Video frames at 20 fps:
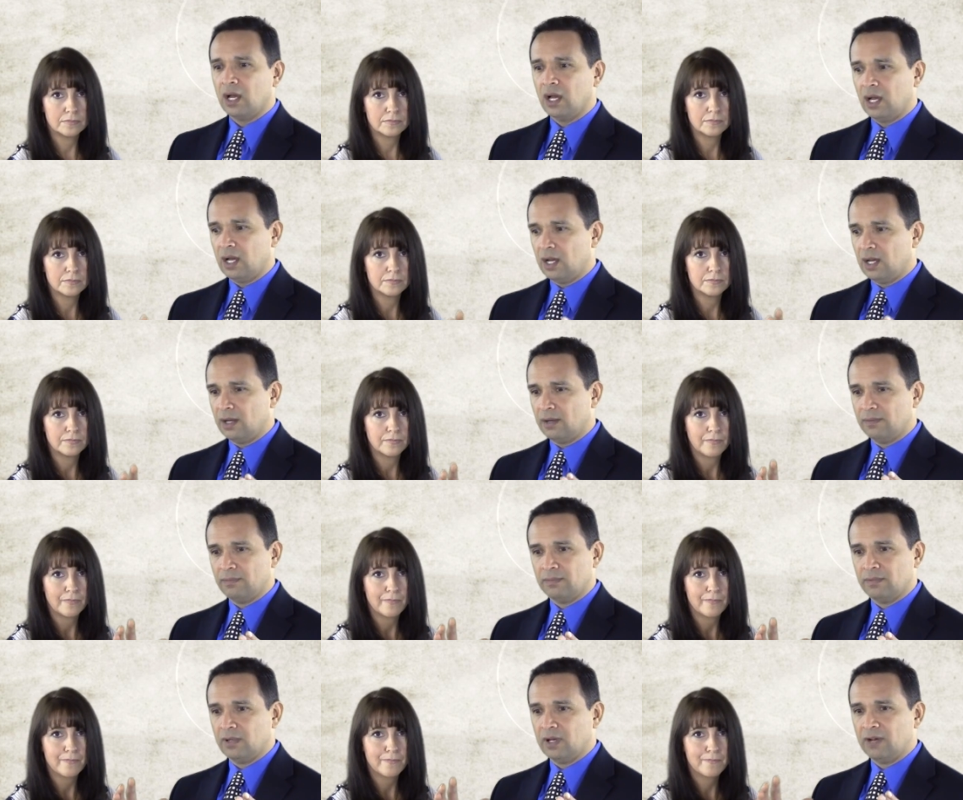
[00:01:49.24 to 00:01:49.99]

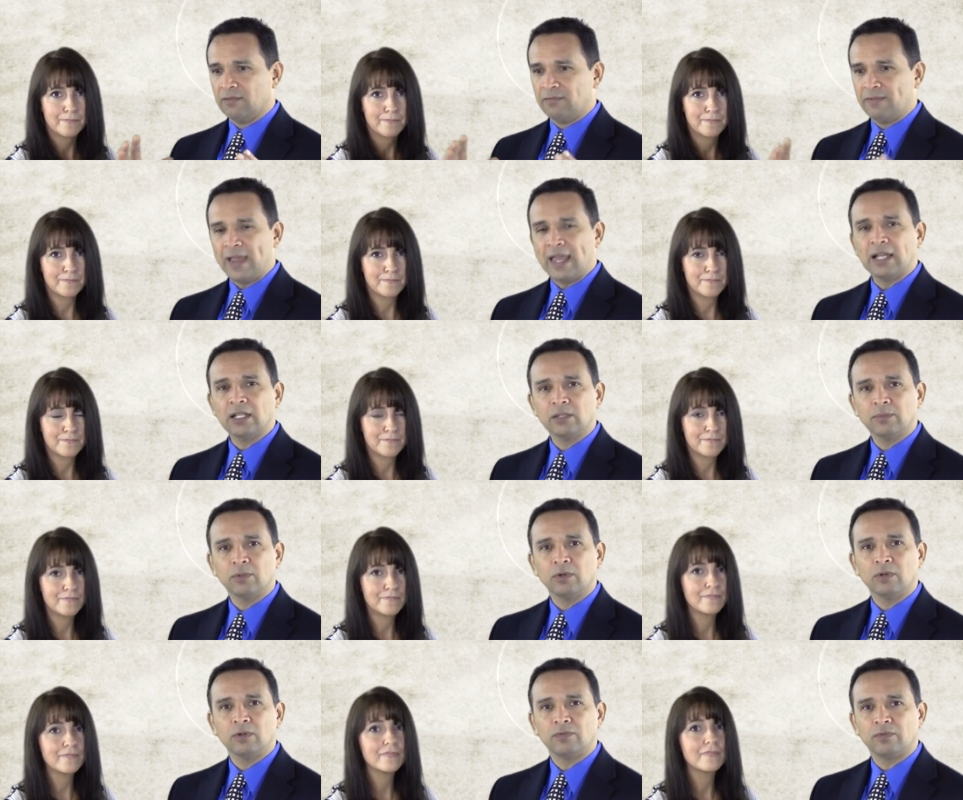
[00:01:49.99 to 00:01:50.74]
Speaker 1: uh,
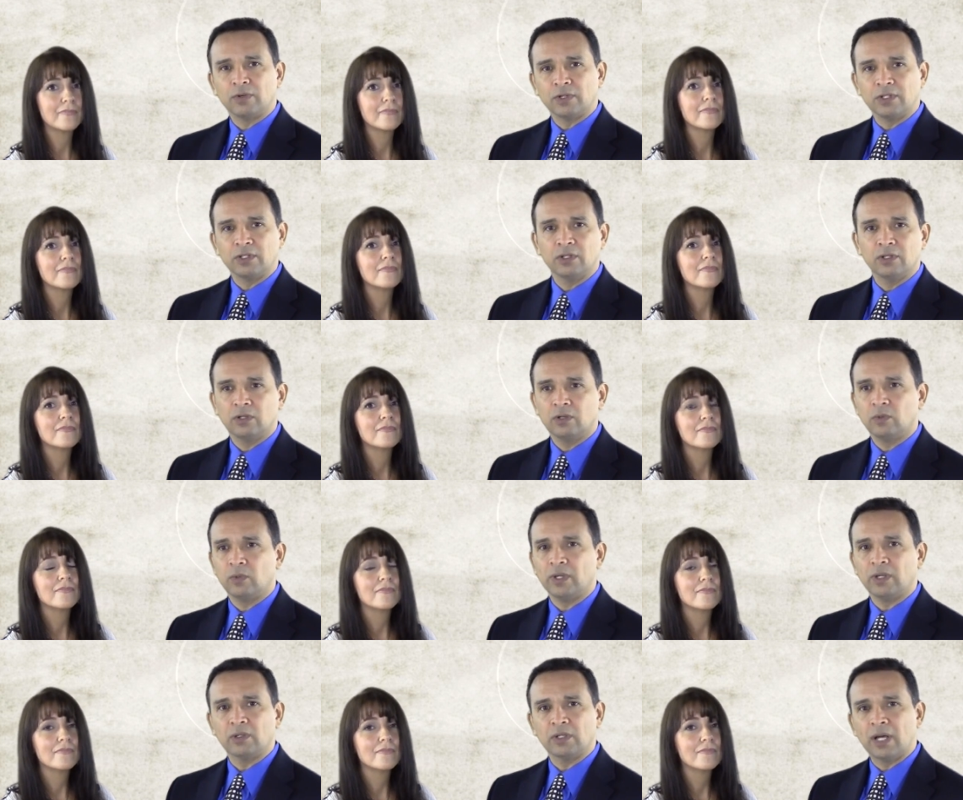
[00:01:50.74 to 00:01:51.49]
available for you
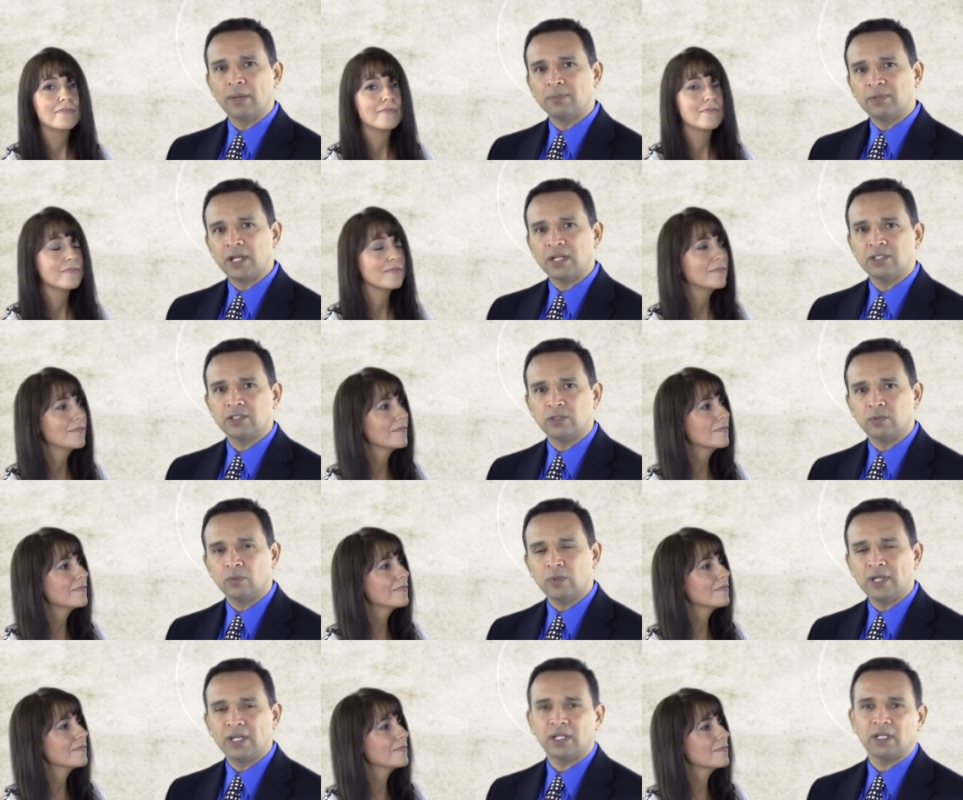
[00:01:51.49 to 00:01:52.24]
We'll update
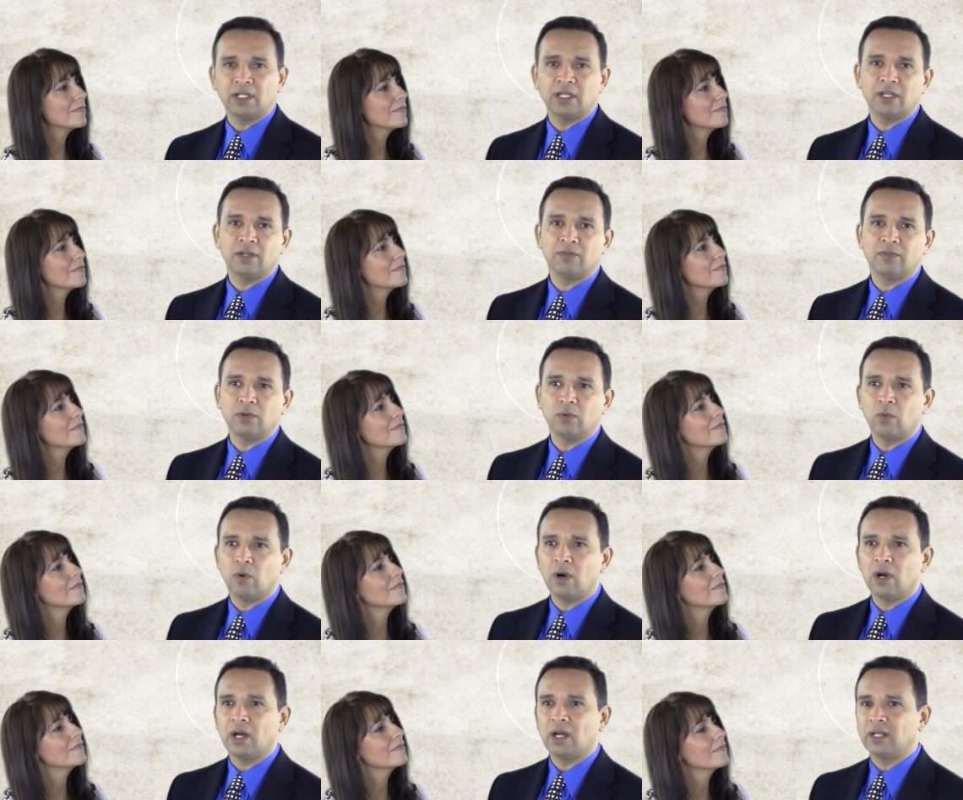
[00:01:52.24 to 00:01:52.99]
you weekly if you
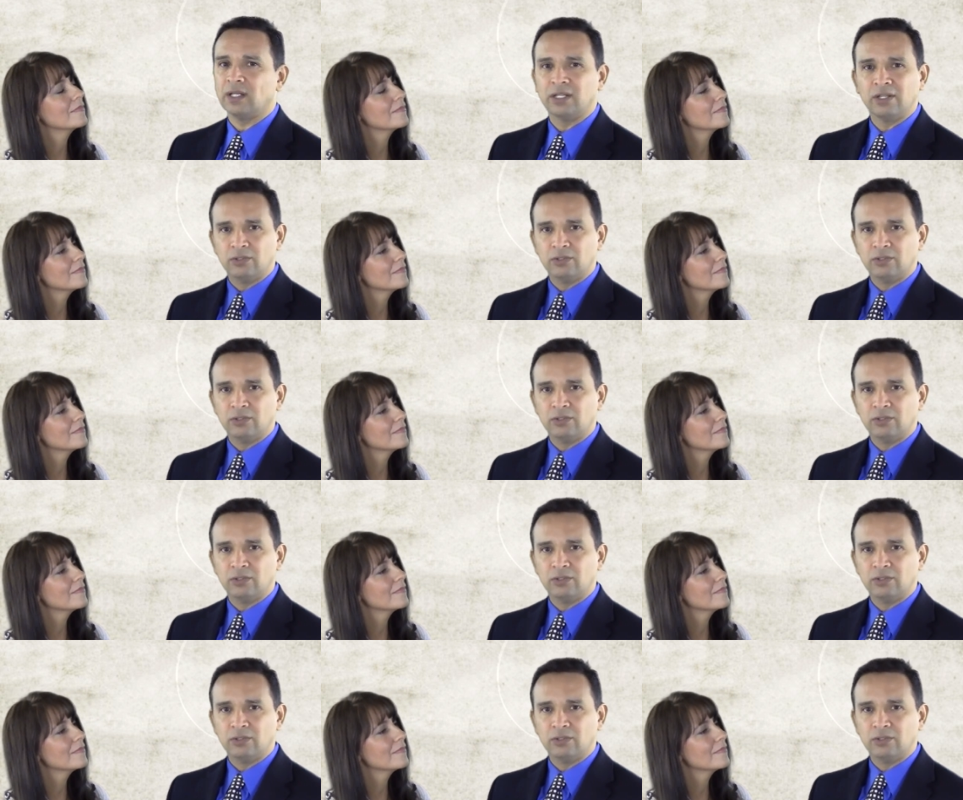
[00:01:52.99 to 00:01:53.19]
want.